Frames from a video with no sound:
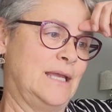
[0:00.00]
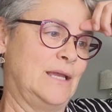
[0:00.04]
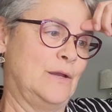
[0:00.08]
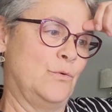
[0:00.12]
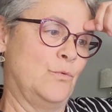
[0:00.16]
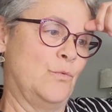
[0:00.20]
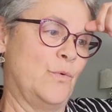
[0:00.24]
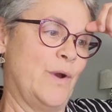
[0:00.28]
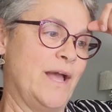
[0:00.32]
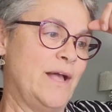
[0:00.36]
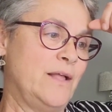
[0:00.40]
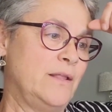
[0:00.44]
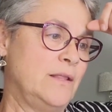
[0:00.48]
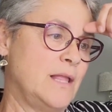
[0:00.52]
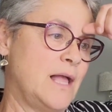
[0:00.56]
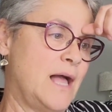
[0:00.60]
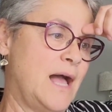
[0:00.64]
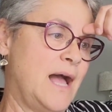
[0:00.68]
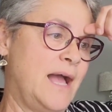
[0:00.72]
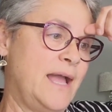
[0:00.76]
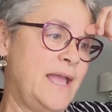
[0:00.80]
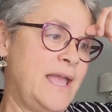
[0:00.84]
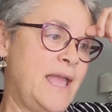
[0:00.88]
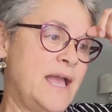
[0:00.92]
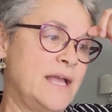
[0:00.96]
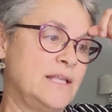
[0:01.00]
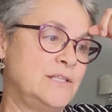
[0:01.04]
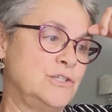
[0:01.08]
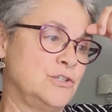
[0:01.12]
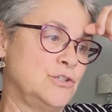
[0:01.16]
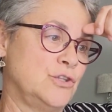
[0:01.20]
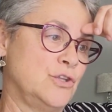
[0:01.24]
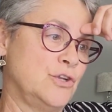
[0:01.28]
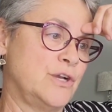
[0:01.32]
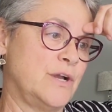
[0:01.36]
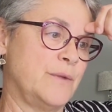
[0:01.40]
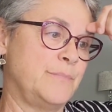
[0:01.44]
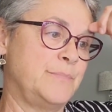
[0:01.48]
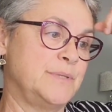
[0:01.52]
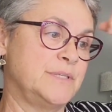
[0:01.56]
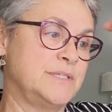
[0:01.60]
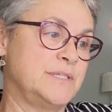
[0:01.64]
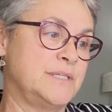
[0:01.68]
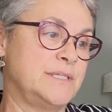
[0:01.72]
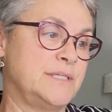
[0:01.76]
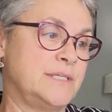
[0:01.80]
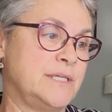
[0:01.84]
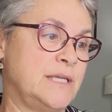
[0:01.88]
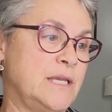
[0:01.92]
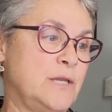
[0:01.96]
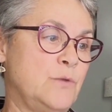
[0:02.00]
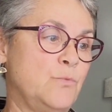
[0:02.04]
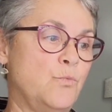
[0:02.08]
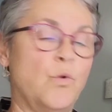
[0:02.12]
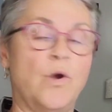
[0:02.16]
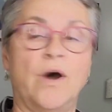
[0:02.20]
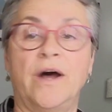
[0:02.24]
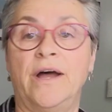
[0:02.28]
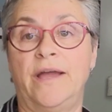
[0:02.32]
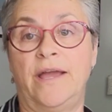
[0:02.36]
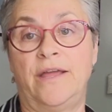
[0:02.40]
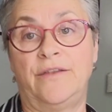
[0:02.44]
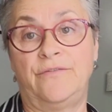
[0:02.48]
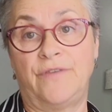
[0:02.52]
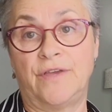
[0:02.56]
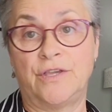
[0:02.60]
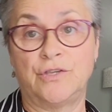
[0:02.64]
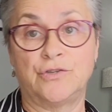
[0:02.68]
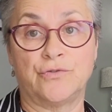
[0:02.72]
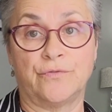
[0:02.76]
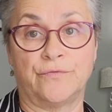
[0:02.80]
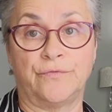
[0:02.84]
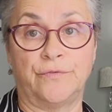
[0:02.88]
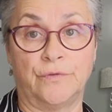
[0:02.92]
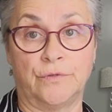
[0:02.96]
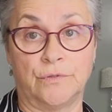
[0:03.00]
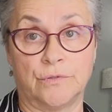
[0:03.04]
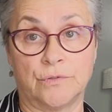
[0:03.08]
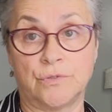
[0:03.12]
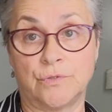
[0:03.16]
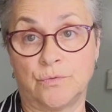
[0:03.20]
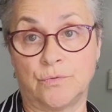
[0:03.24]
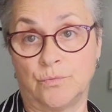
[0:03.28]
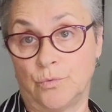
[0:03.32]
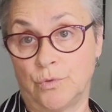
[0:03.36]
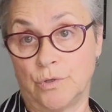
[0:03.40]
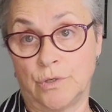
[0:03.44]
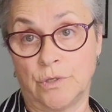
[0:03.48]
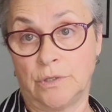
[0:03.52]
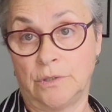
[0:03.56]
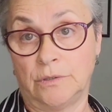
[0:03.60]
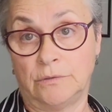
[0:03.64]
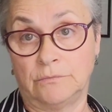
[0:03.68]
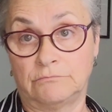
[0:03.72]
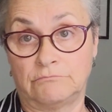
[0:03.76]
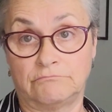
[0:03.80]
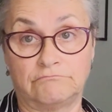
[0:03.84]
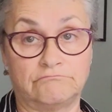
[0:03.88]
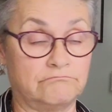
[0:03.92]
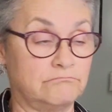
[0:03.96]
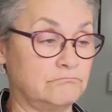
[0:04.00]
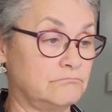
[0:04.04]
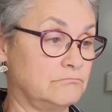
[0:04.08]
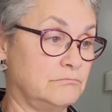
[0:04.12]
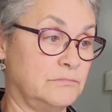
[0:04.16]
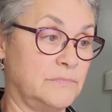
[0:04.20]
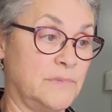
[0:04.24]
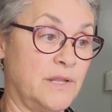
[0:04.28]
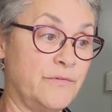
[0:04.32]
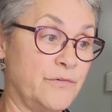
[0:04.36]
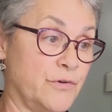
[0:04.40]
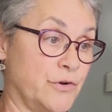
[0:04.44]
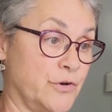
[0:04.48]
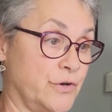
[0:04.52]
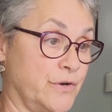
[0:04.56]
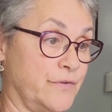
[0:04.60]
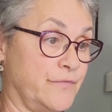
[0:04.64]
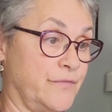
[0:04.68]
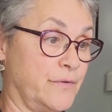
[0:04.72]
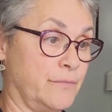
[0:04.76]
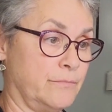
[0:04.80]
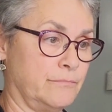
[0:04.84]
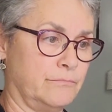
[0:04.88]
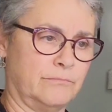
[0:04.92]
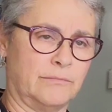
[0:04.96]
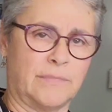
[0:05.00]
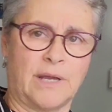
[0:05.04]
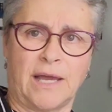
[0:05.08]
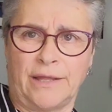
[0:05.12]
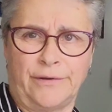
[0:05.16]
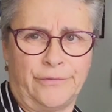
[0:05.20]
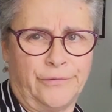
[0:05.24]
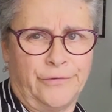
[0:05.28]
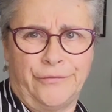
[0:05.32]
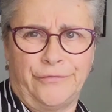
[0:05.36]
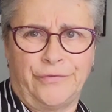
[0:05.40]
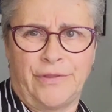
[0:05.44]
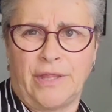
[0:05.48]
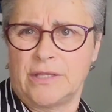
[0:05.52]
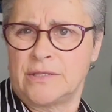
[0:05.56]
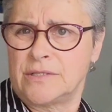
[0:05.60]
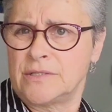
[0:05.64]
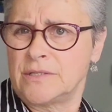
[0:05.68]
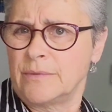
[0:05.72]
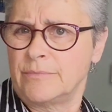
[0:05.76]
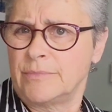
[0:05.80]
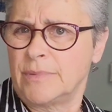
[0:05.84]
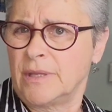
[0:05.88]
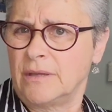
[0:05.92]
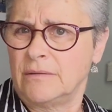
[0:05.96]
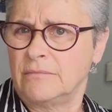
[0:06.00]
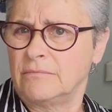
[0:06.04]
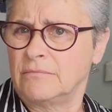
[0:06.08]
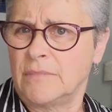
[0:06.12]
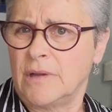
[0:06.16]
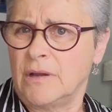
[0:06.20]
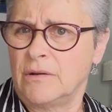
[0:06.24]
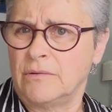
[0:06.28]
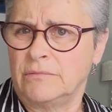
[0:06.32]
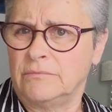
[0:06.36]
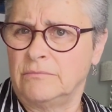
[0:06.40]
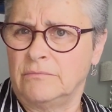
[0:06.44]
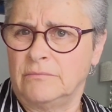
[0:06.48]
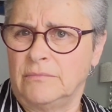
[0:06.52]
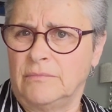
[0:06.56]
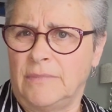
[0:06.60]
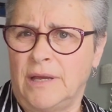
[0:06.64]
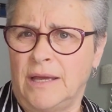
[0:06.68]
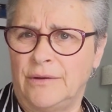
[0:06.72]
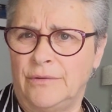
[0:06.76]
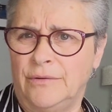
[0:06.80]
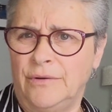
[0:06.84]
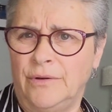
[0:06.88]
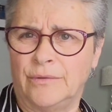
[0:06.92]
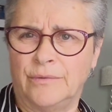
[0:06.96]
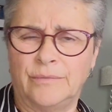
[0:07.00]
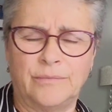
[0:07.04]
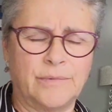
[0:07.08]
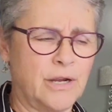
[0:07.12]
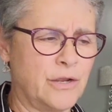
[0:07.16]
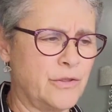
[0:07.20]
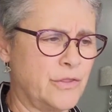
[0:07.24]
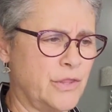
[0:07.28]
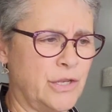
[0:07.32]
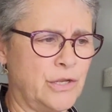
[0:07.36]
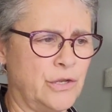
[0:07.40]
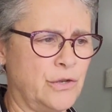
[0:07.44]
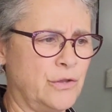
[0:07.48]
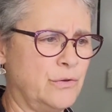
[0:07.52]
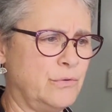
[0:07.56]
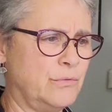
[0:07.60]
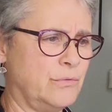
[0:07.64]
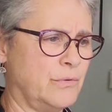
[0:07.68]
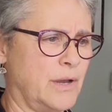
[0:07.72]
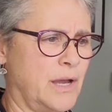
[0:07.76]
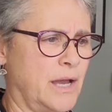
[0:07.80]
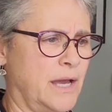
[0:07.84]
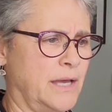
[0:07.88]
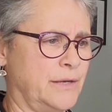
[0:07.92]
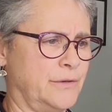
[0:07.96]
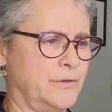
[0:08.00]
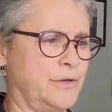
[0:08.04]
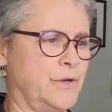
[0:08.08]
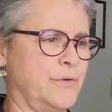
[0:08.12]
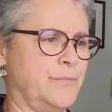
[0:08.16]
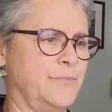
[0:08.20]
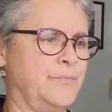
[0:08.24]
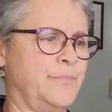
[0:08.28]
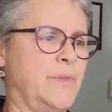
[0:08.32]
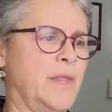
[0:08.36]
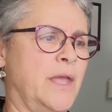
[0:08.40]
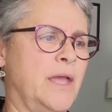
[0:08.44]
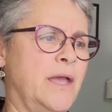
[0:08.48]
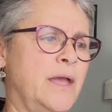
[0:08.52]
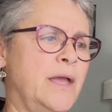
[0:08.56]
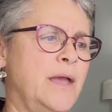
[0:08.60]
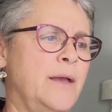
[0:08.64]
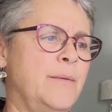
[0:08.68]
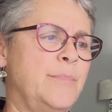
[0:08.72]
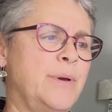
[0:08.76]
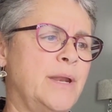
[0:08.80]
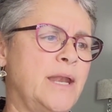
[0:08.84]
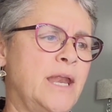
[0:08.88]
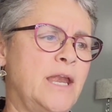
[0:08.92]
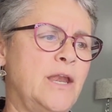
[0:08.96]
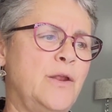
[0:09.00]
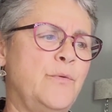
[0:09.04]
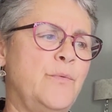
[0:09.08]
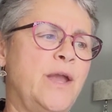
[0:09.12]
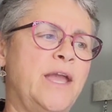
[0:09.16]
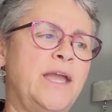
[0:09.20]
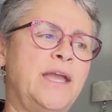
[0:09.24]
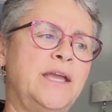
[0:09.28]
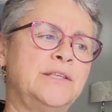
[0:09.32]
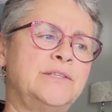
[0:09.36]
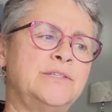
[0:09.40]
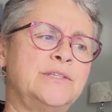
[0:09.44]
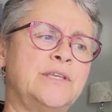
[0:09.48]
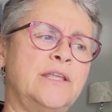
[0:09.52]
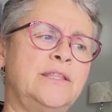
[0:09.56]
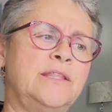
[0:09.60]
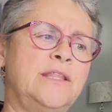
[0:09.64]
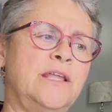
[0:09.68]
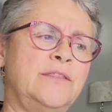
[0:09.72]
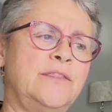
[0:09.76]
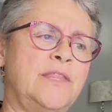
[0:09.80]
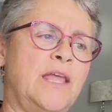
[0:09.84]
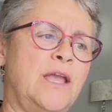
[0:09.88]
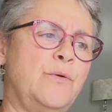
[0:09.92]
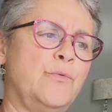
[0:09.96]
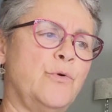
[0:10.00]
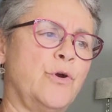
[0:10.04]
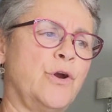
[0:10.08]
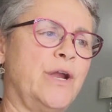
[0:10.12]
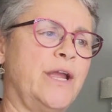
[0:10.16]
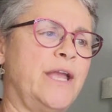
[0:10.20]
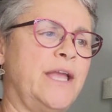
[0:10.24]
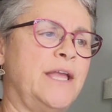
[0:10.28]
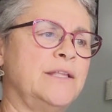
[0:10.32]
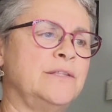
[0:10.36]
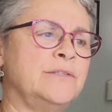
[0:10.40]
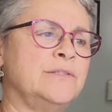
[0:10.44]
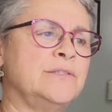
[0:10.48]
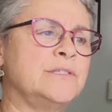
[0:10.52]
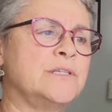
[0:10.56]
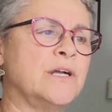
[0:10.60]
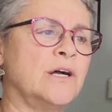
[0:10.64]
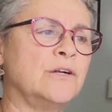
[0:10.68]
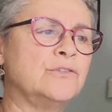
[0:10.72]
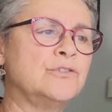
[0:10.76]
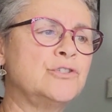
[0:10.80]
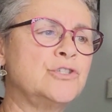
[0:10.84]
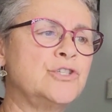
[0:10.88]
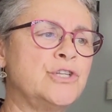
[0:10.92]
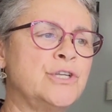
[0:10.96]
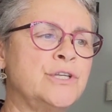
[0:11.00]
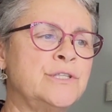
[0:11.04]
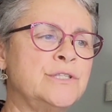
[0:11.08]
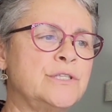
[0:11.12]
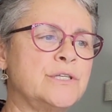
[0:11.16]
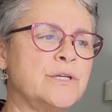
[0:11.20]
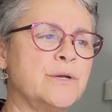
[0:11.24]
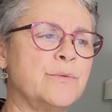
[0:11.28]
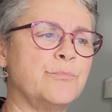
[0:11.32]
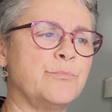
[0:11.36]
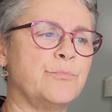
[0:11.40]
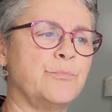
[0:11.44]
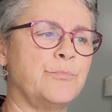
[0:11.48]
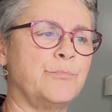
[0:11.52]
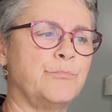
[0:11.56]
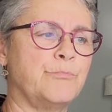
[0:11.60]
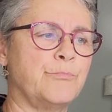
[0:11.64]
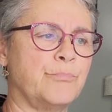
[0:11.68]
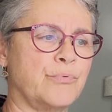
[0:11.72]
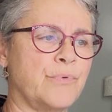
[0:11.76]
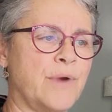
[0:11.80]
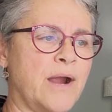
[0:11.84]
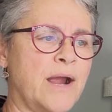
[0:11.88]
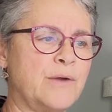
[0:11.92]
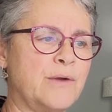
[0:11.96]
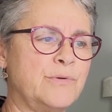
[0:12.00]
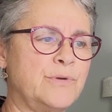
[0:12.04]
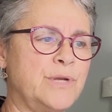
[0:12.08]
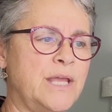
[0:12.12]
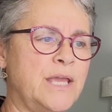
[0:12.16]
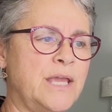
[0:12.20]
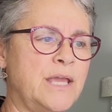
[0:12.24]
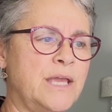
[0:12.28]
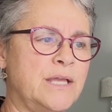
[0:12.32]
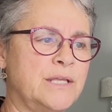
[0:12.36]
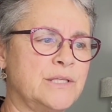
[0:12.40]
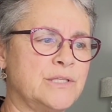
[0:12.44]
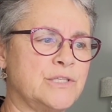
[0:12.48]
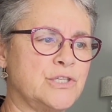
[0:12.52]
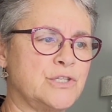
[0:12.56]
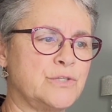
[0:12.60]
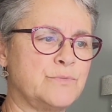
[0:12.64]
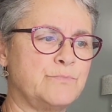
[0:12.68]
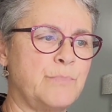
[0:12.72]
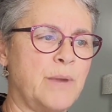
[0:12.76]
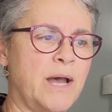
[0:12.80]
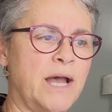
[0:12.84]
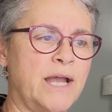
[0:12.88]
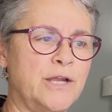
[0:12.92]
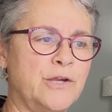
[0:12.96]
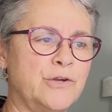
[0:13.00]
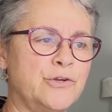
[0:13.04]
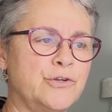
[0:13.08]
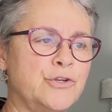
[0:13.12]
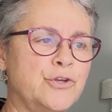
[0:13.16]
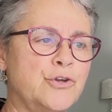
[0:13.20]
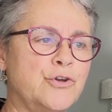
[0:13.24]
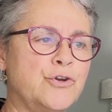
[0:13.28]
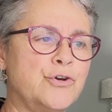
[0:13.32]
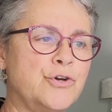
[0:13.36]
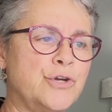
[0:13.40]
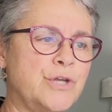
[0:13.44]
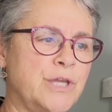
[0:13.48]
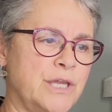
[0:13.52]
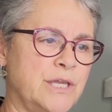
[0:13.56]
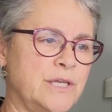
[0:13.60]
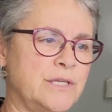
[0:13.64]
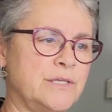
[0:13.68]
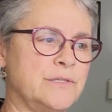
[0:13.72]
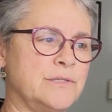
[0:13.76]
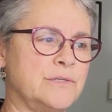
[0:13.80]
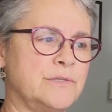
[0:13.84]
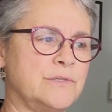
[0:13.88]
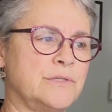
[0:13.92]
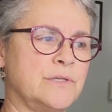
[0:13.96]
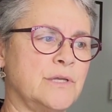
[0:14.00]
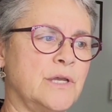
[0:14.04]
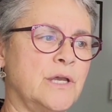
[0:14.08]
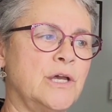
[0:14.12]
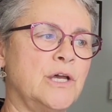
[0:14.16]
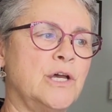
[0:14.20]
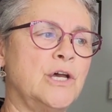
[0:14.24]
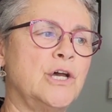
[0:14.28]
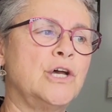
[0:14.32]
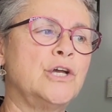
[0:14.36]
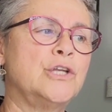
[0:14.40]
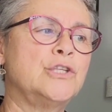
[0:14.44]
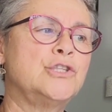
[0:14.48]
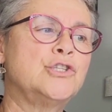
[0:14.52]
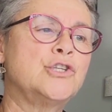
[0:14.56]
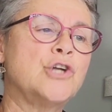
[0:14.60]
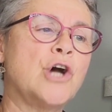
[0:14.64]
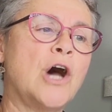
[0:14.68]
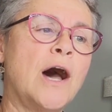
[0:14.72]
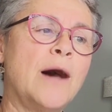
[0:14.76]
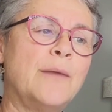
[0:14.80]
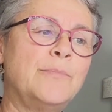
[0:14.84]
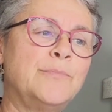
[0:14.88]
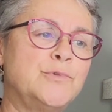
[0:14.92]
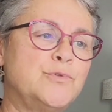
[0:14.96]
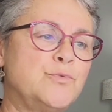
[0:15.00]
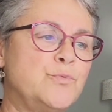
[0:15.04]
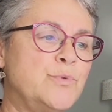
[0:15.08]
Well, I had to look up and see what Adventurfuls were. Never heard of them. I don't know if that's something, or I don't know. Are they new? I don't know. But anyway, it said that they were indulgent brownie inspired cookies topped